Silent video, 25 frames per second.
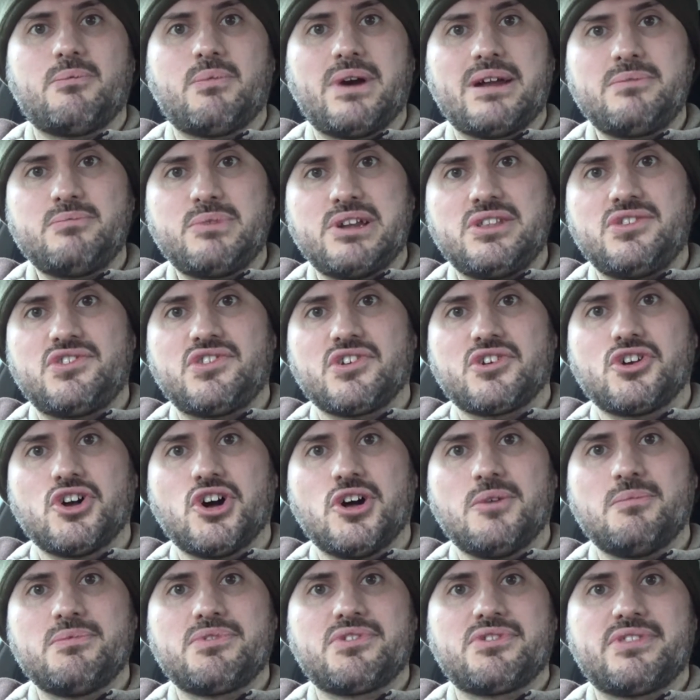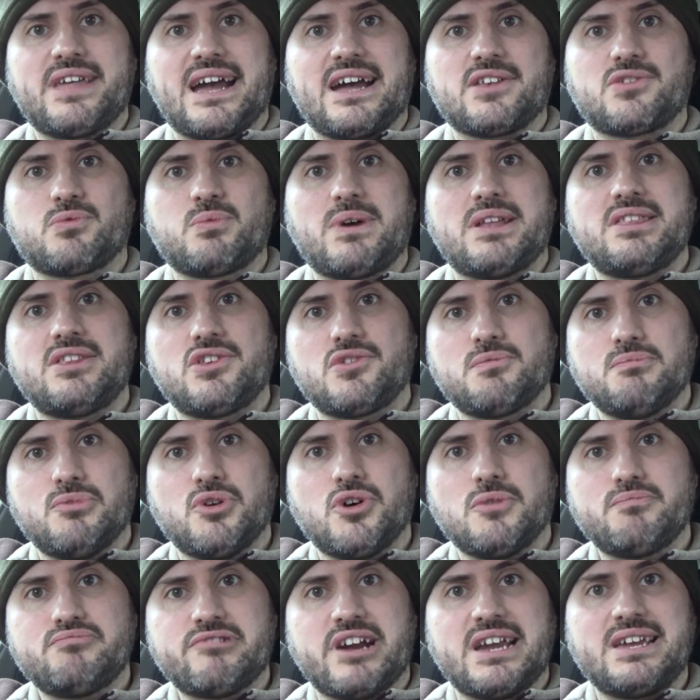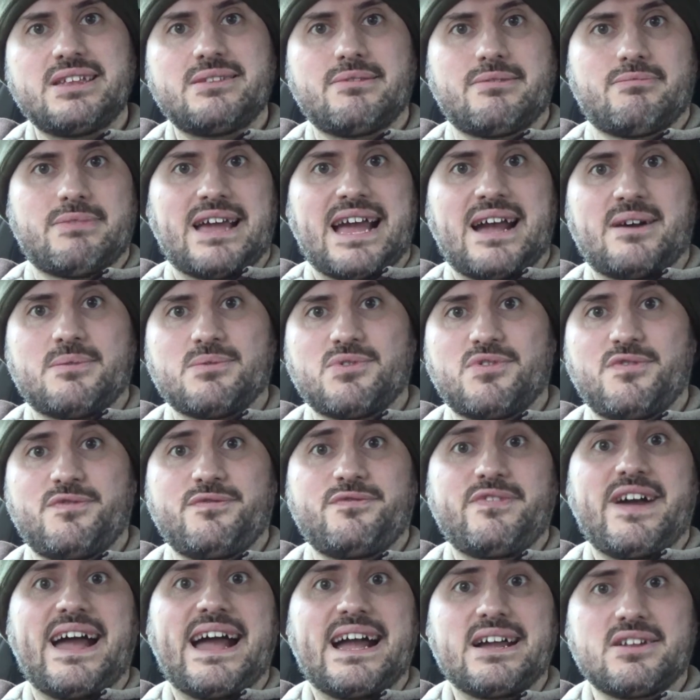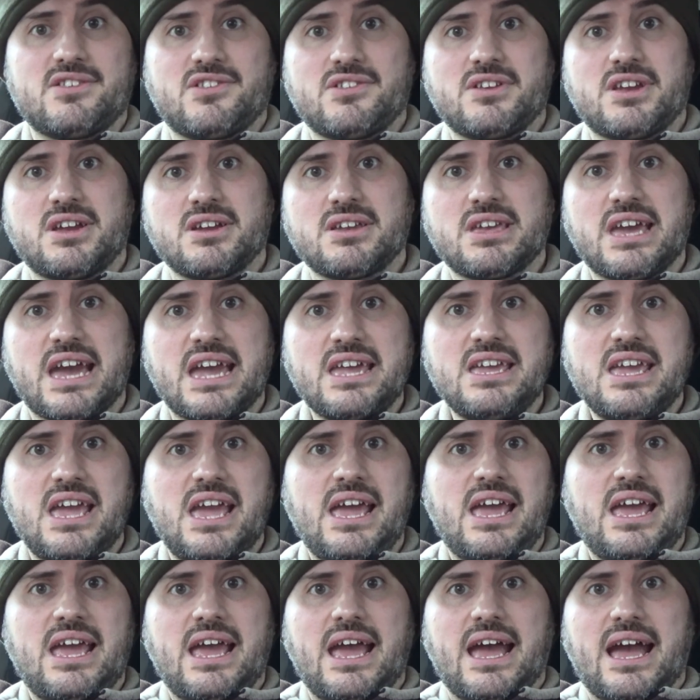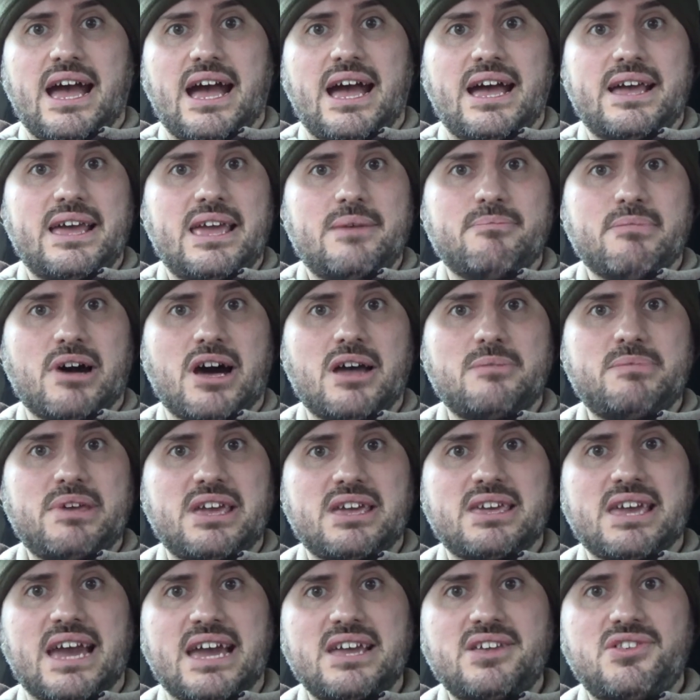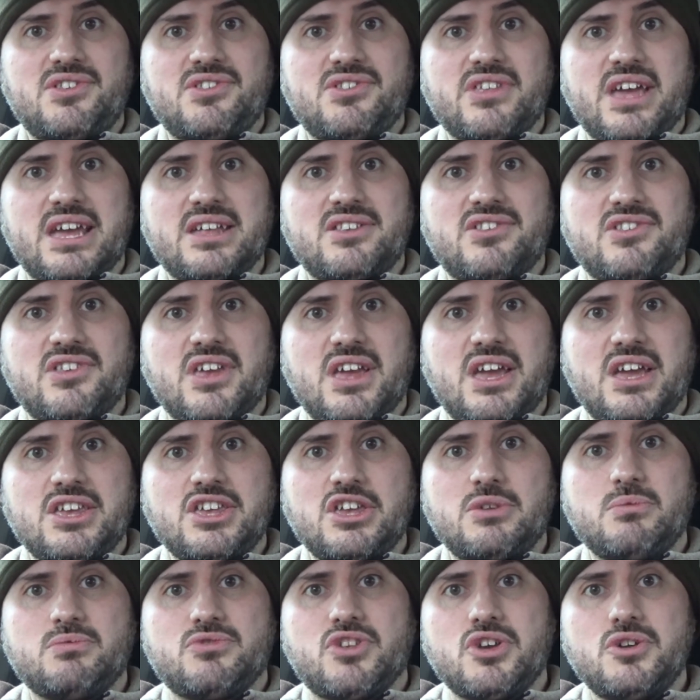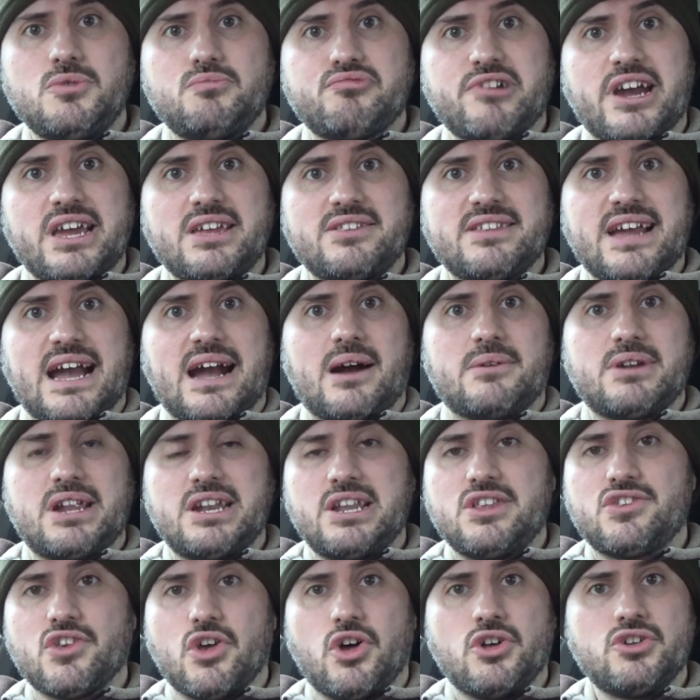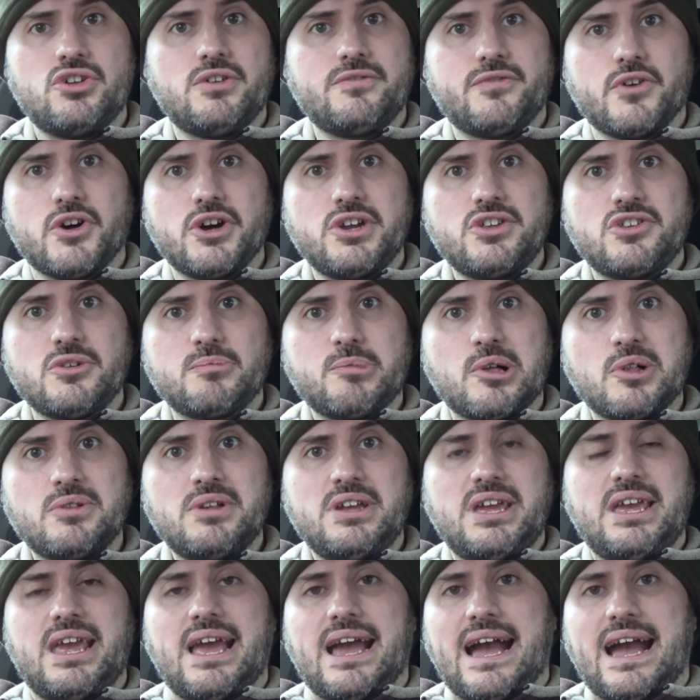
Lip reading: When winter comes, that's when there's more breakdowns. Fact. Okay, it might be a case that you do break down and it's unavoidable.